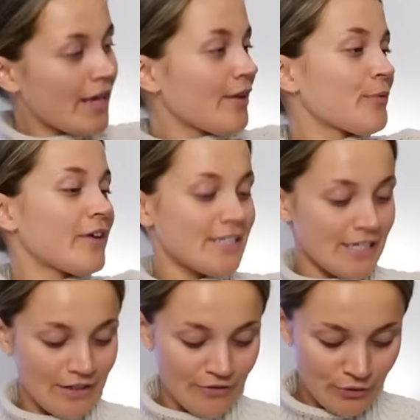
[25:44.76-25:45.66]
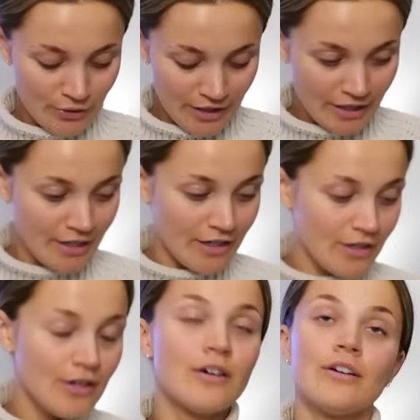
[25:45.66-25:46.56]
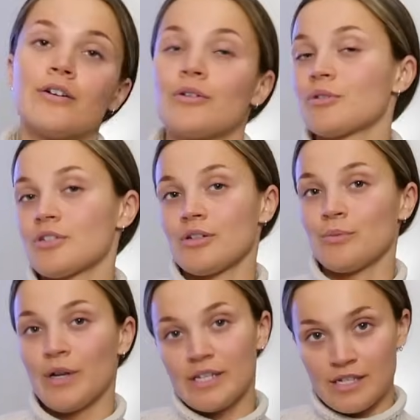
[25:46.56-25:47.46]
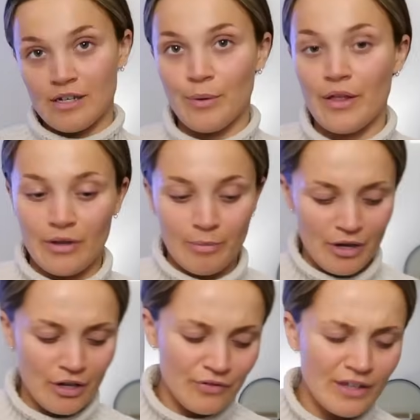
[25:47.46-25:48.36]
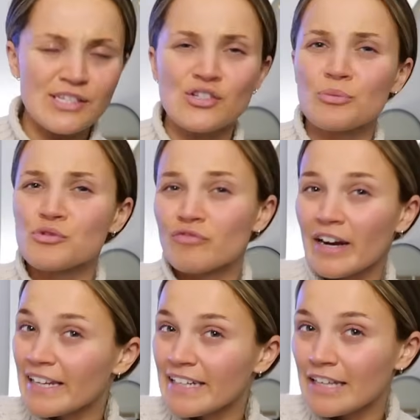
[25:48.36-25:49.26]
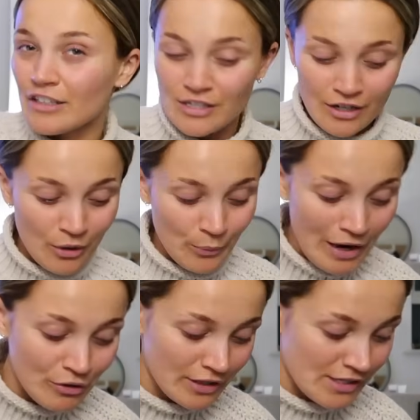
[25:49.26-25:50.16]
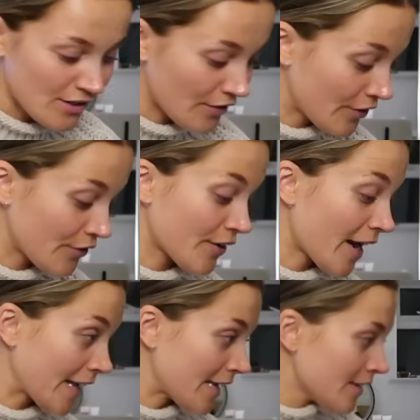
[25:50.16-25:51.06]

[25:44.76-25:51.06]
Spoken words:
getting ready for the autumn, winter weather, but hopefully it stops raining because I can't wear all this stuff in the rain.